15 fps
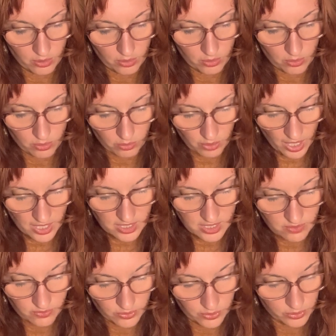
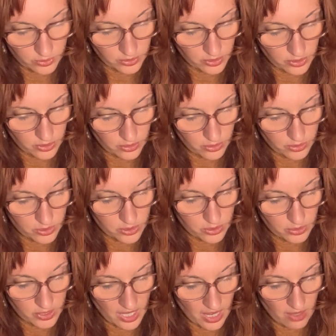graceful youth
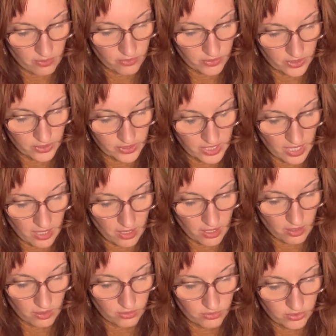should have filled their
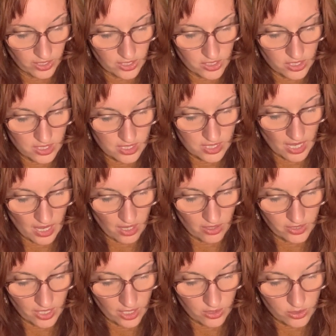features out
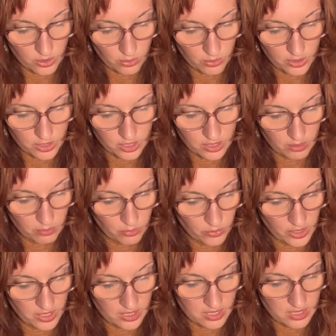and torched them
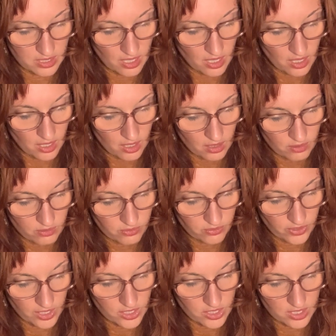with its
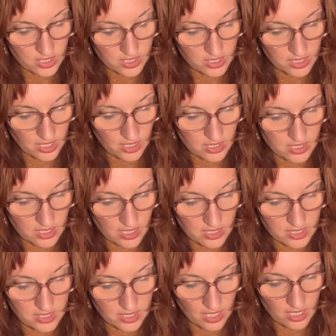freshest tints. A
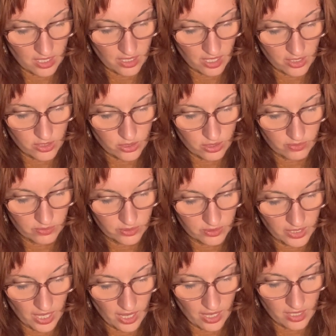stale and shriveled
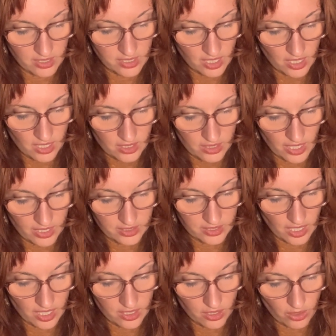hand, like
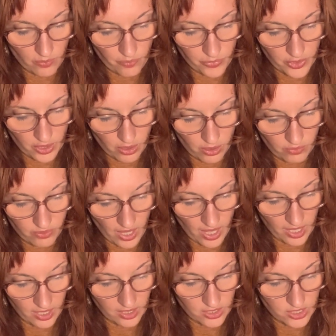that of
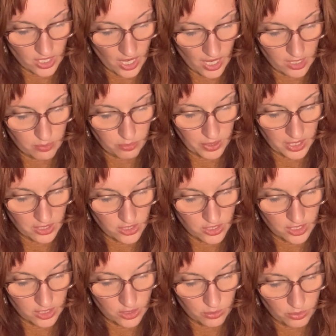age, had pinched
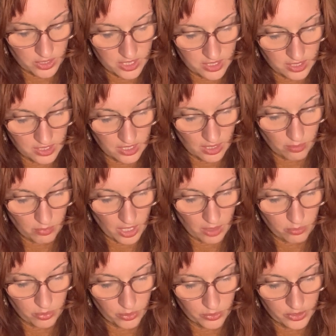and twisted them
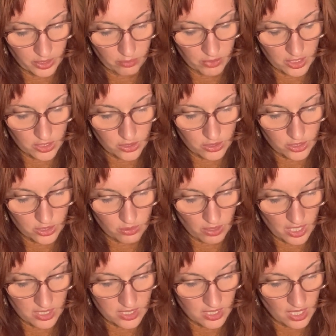and pulled them into
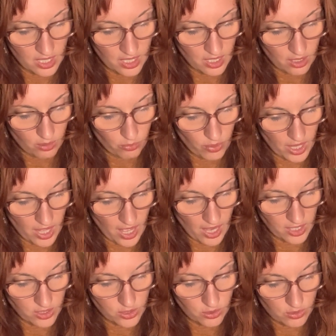shreds. Where
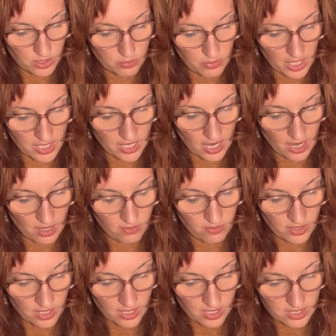angels might have
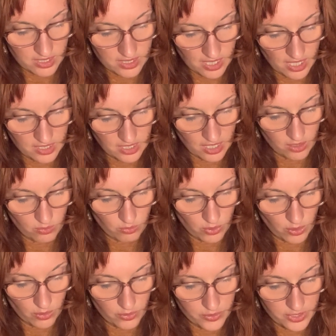sat and
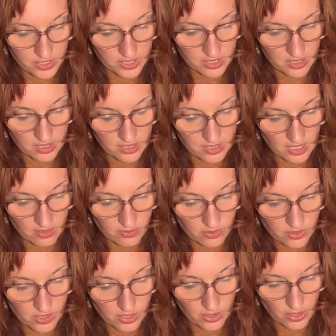wrathed,
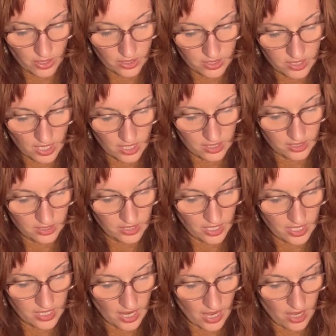devils lurked and
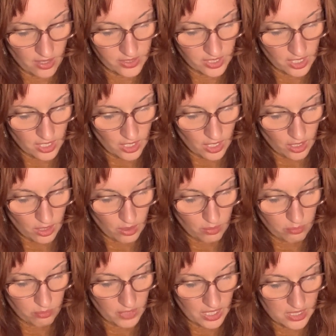glared out
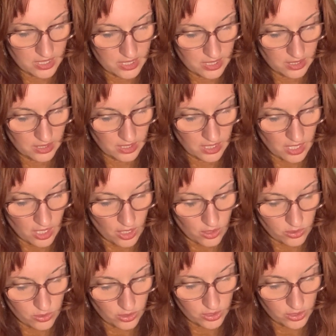menacingly. No